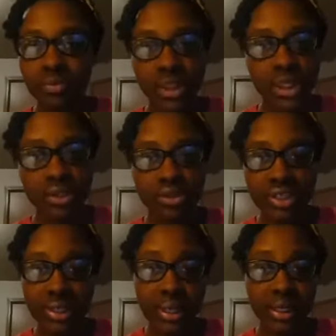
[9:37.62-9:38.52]
So
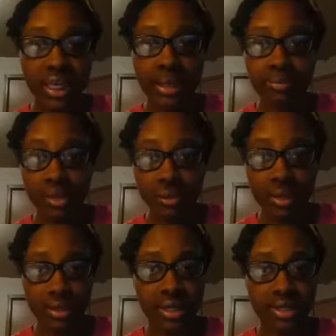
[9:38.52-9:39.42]
just keep
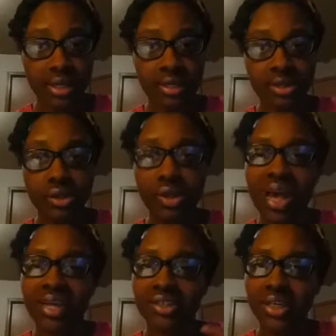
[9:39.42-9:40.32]
doing this until you
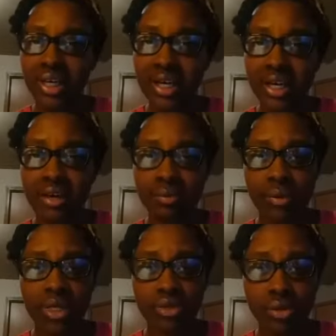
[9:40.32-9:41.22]
actually hit and
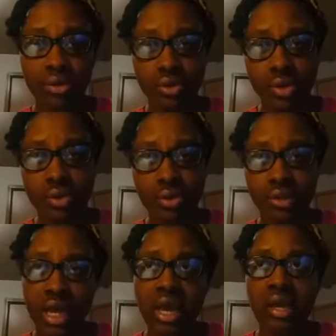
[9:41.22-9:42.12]
reach those
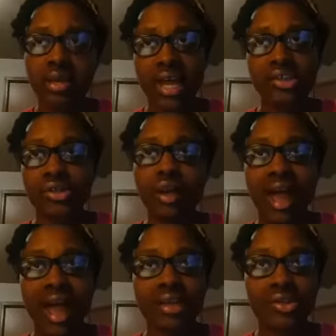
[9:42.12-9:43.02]
goals that you're
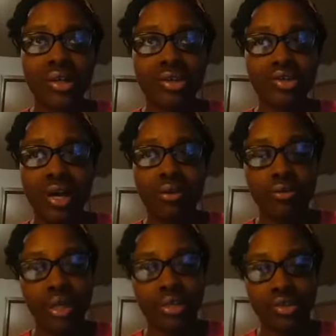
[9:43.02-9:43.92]
actually trying to reach.